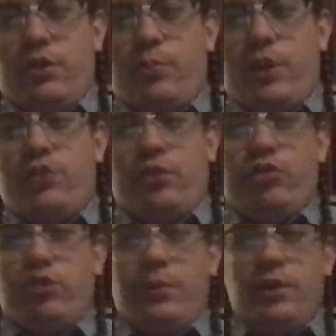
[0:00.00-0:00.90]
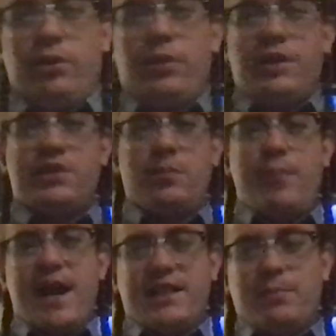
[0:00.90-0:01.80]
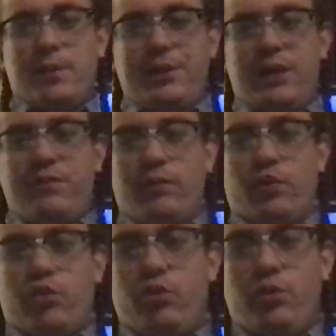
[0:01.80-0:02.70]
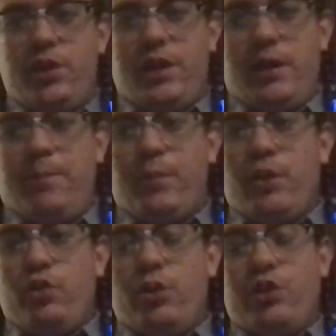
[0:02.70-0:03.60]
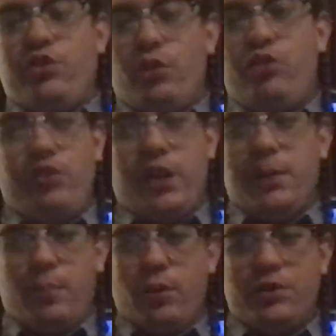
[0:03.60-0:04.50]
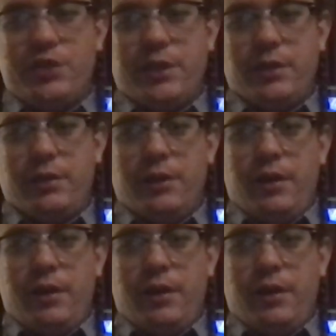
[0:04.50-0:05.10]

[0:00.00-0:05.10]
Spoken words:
sponsor distributor, is the maximum gift of gratuity to an associated person